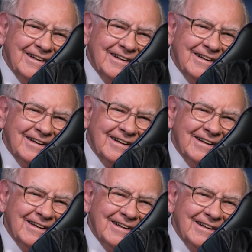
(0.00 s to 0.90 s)

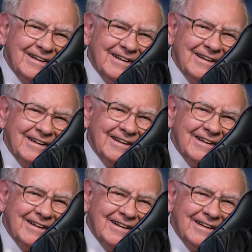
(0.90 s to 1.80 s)

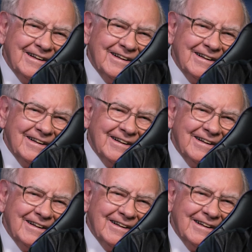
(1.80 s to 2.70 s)

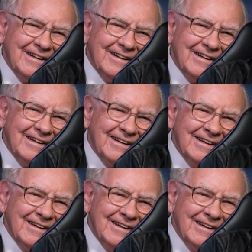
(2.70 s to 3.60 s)

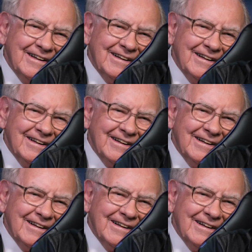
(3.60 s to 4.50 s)

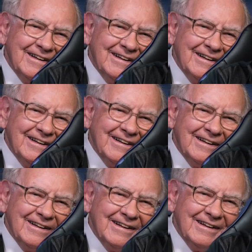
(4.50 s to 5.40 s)

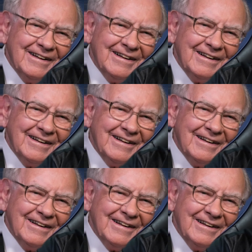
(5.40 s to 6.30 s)

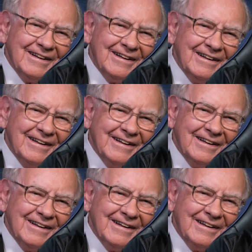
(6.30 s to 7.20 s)

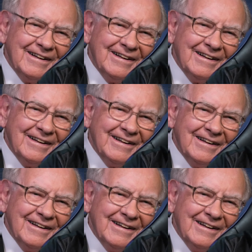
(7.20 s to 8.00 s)
(not speaking)